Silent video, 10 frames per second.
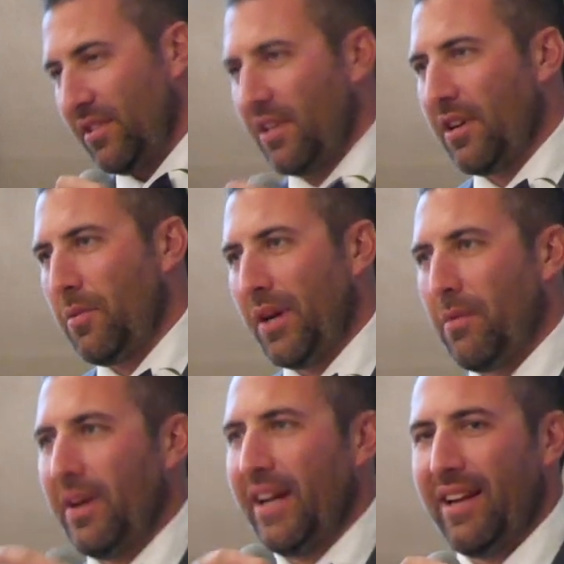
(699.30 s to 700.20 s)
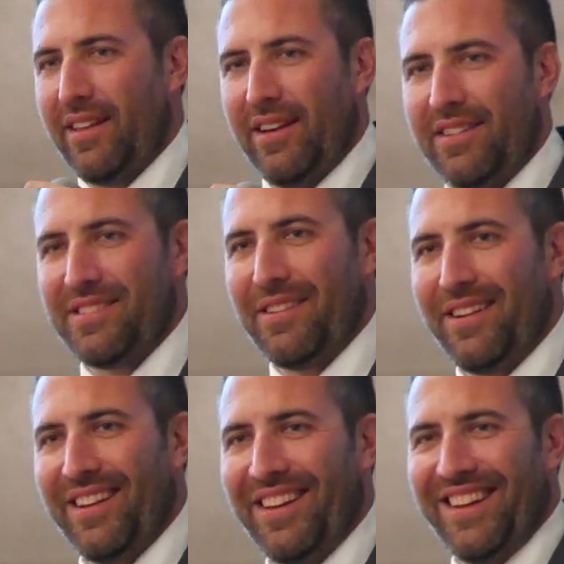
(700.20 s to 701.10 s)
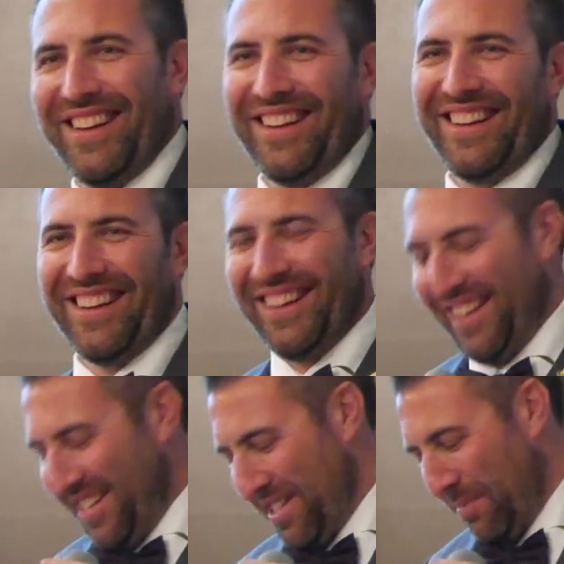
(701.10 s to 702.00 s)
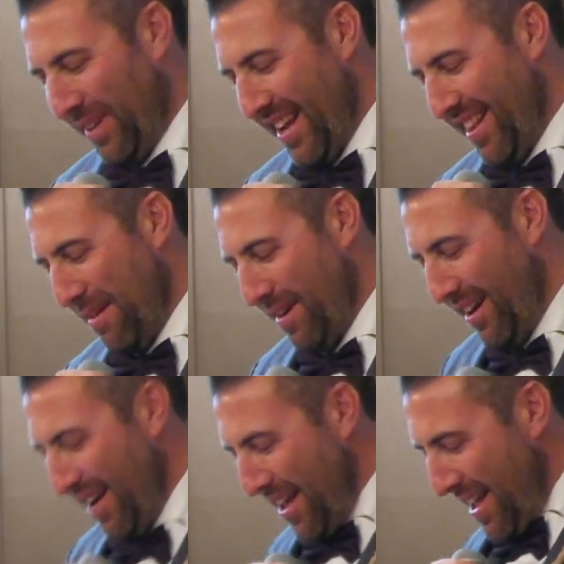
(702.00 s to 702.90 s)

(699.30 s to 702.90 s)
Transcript: Took a quick 180 there, sorry. Should have planned that better.